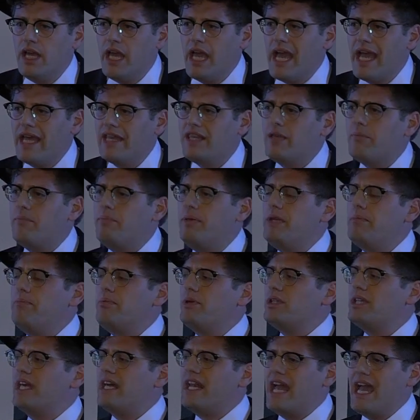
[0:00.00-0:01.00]
And the
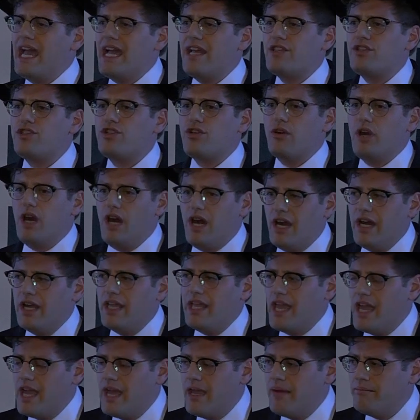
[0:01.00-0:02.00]
people that answer, I
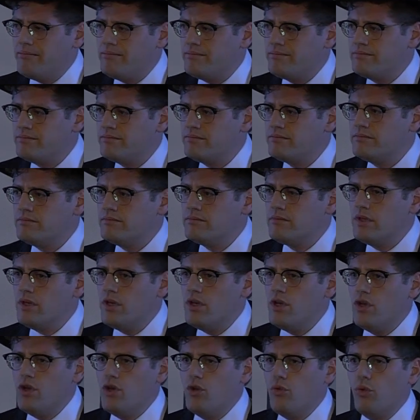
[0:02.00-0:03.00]
am,
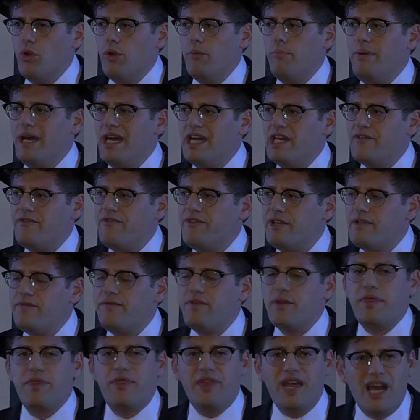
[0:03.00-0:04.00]
will benefit
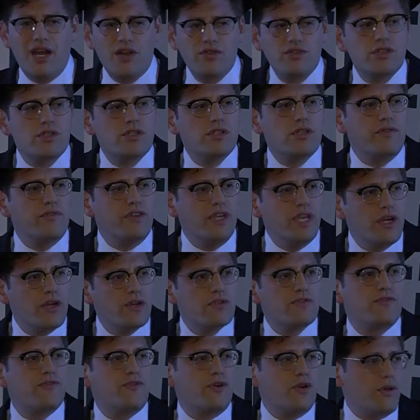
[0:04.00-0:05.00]
for thousands of
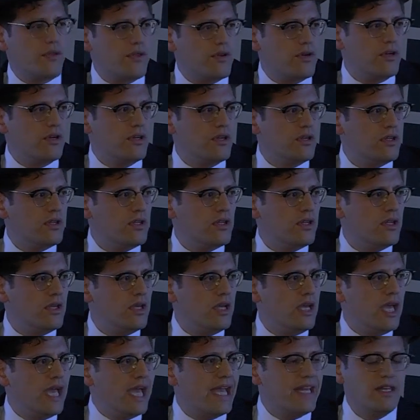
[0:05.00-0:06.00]
years further.
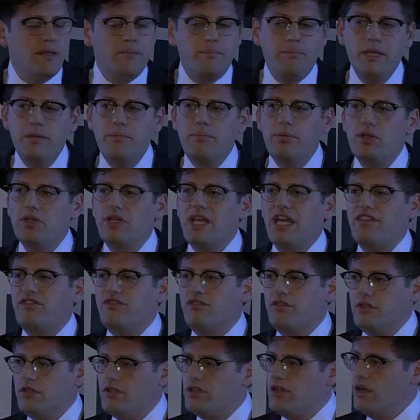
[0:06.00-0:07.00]
And the people
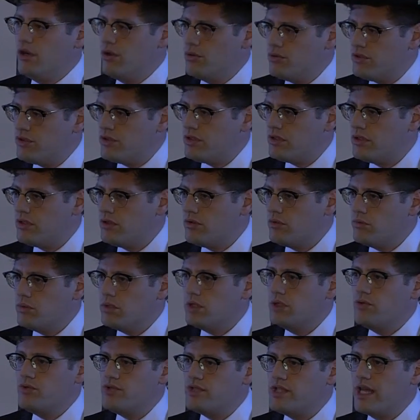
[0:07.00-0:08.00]
that don't will
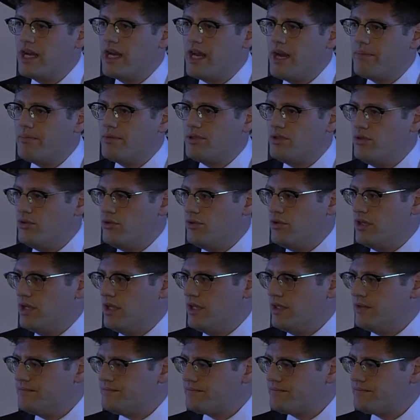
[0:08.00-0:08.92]
lose that opportunity.